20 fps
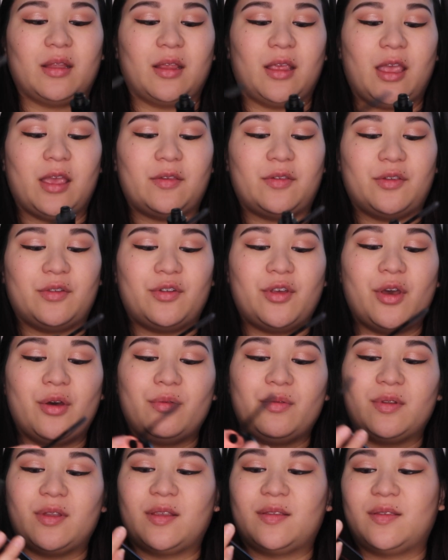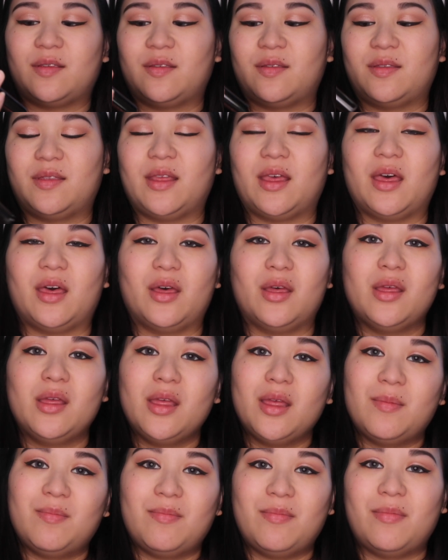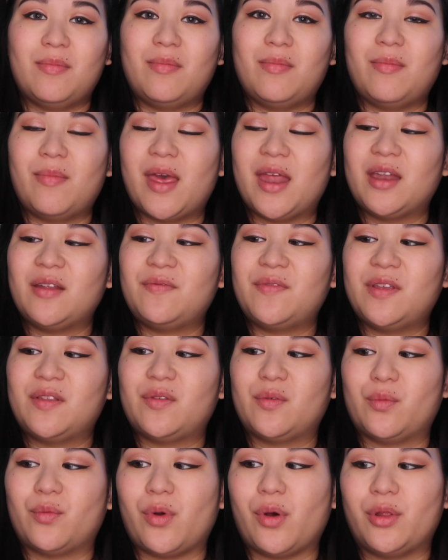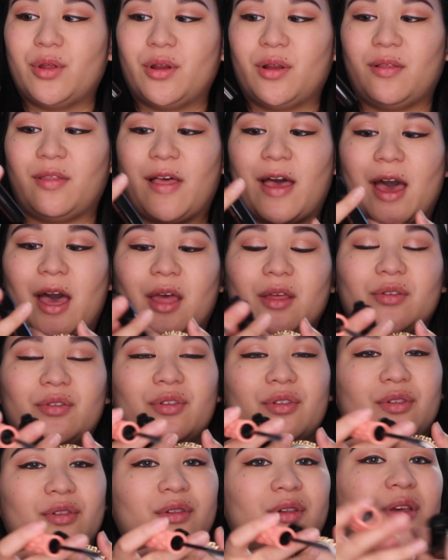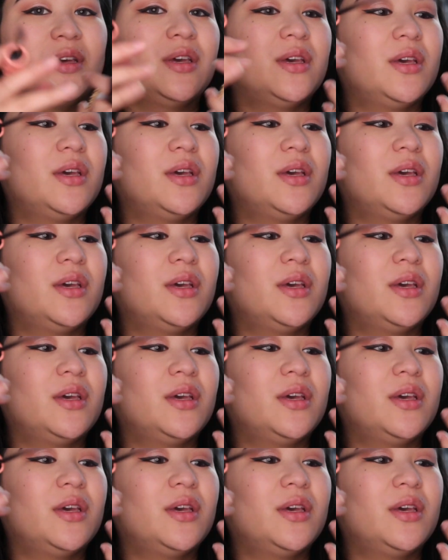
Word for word: In case you don't, this is the Benefit's Roller Lash.